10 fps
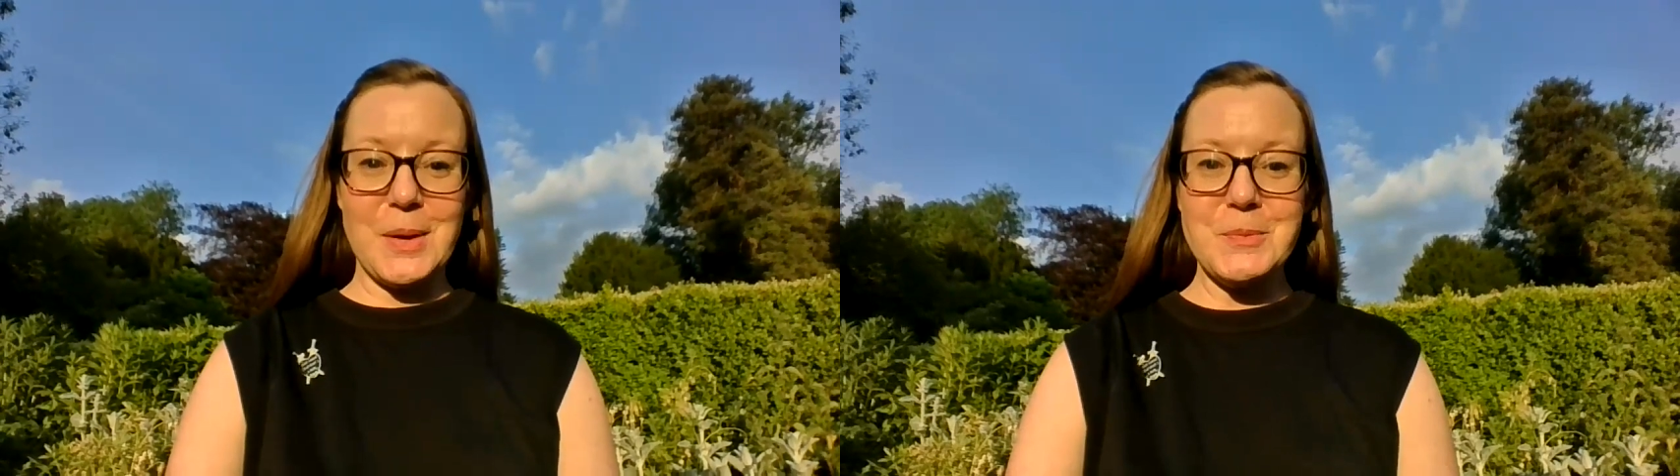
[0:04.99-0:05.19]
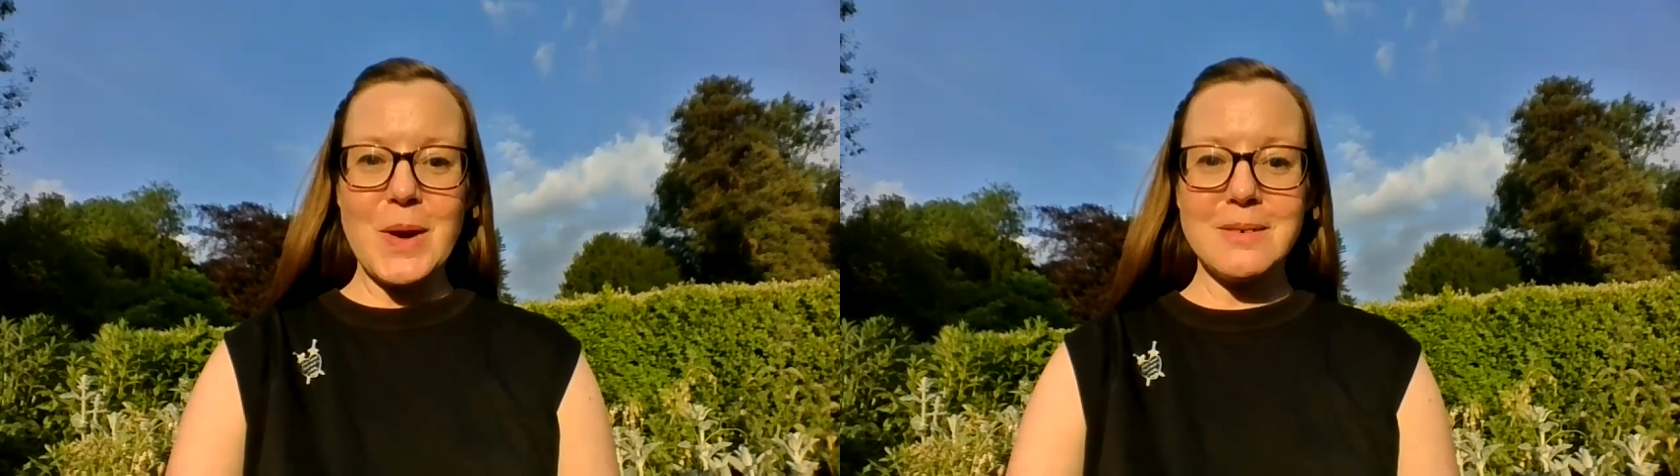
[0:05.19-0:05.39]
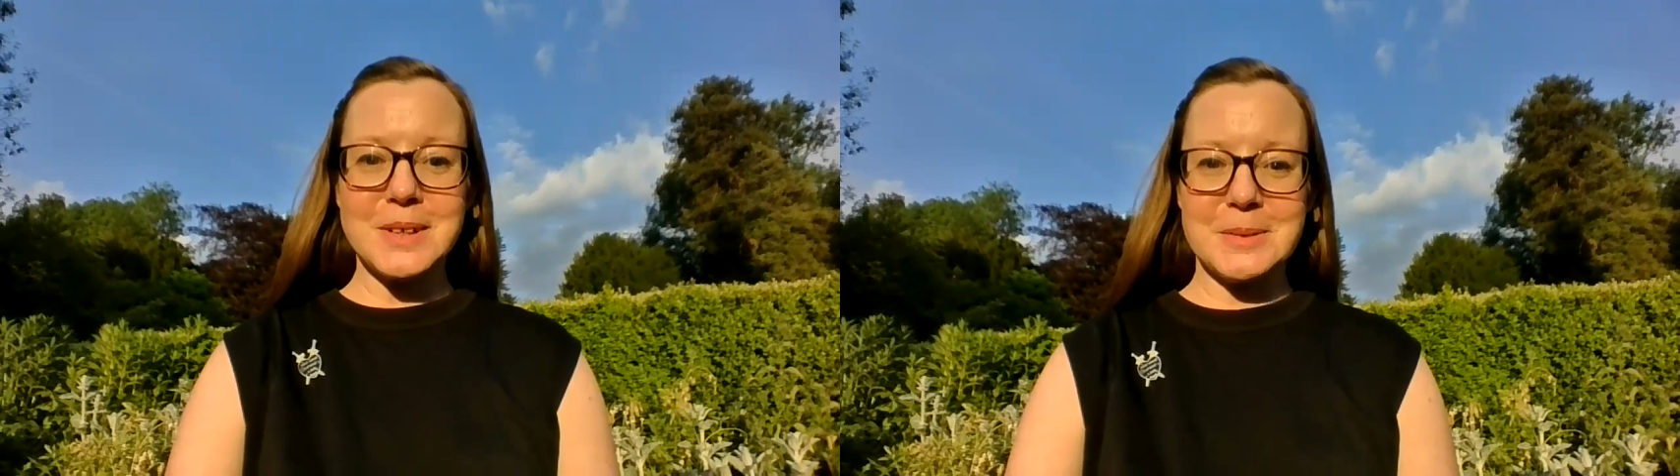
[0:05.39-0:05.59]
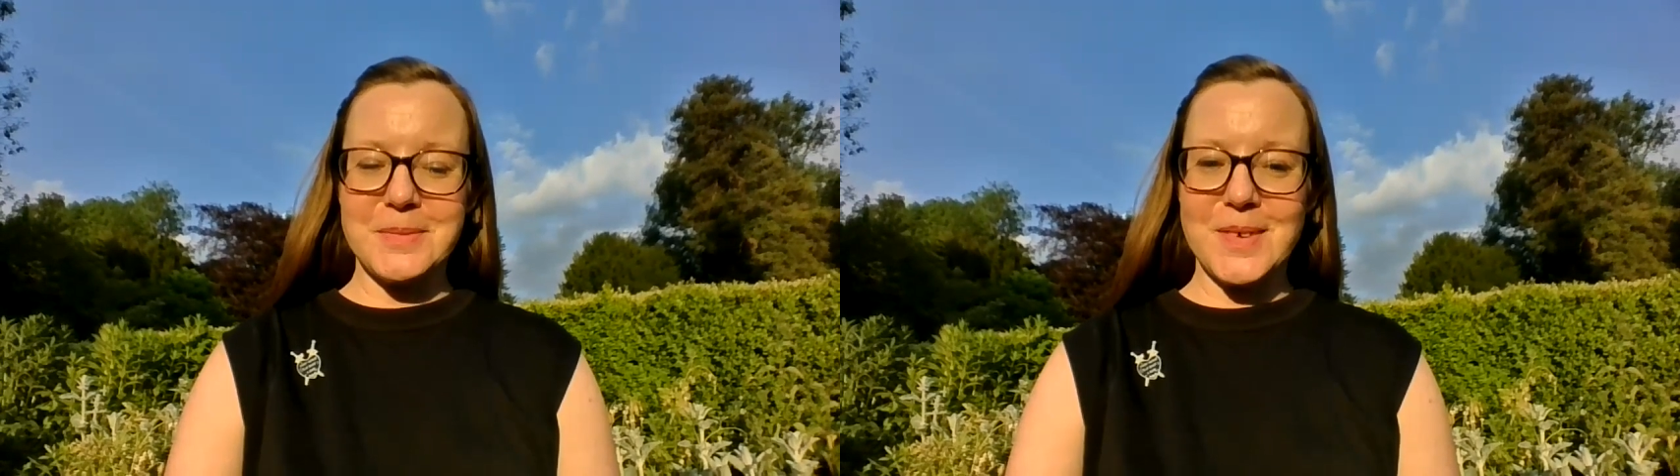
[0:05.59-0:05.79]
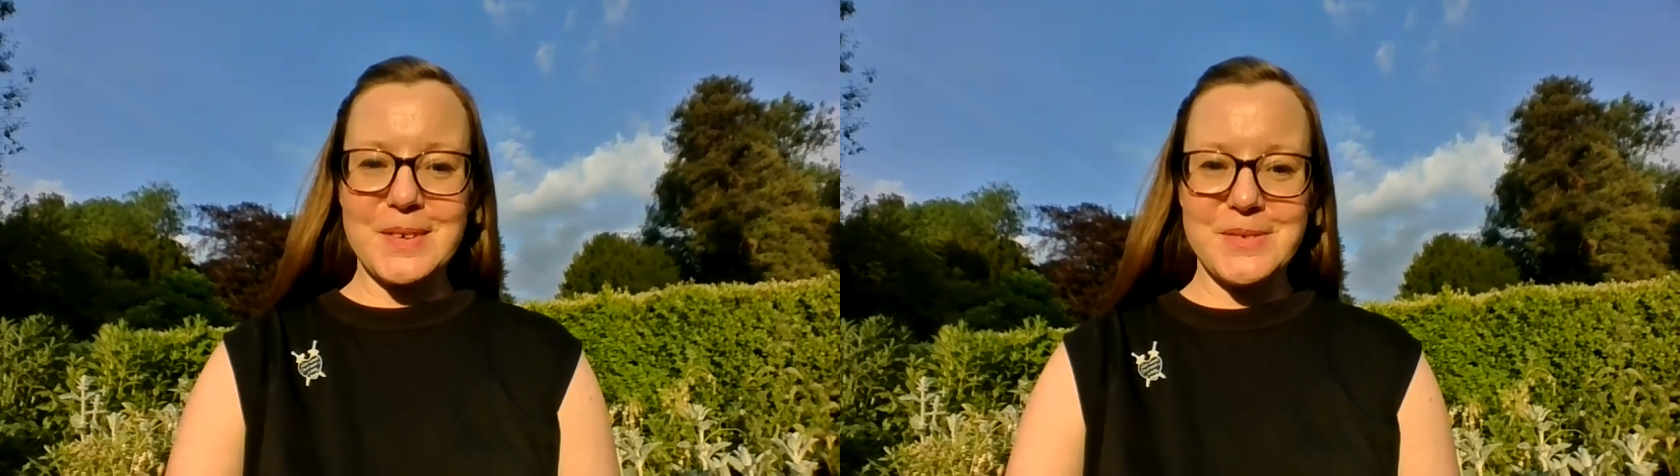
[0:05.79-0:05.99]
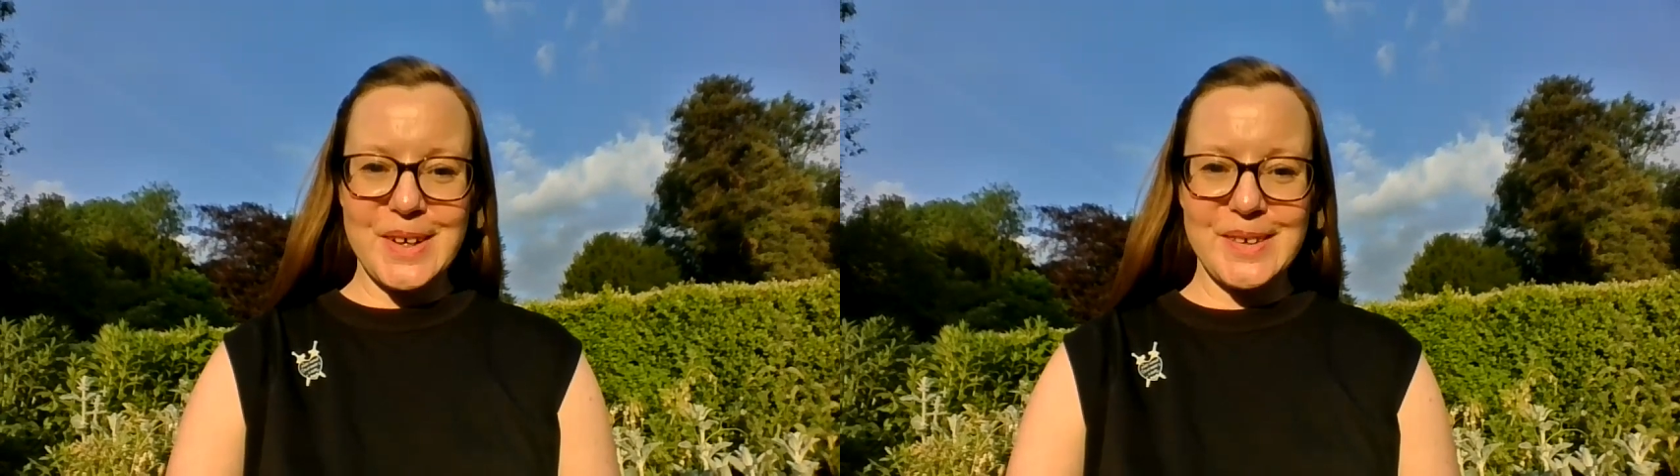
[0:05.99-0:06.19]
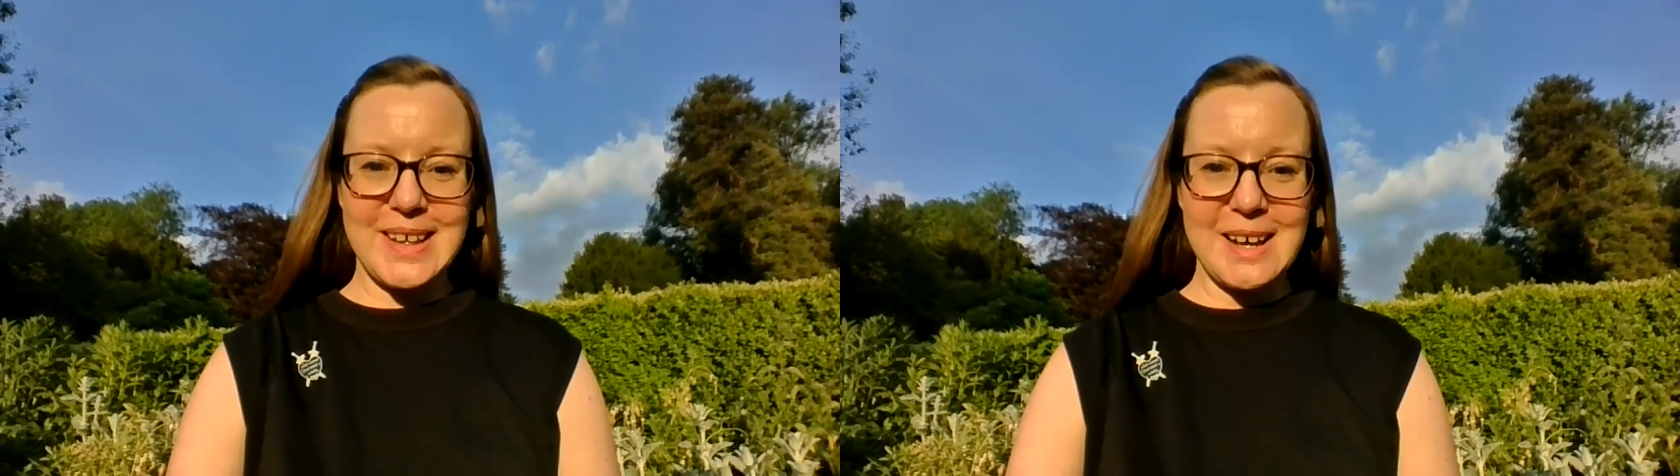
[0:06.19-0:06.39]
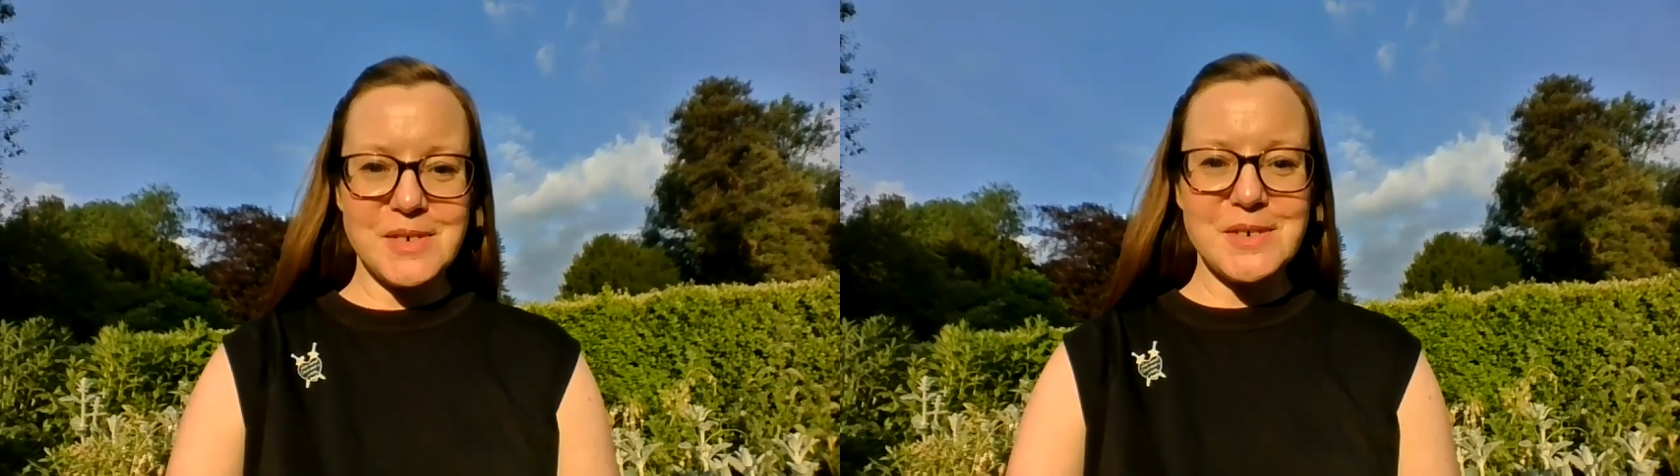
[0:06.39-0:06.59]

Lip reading: and welcome to the first ever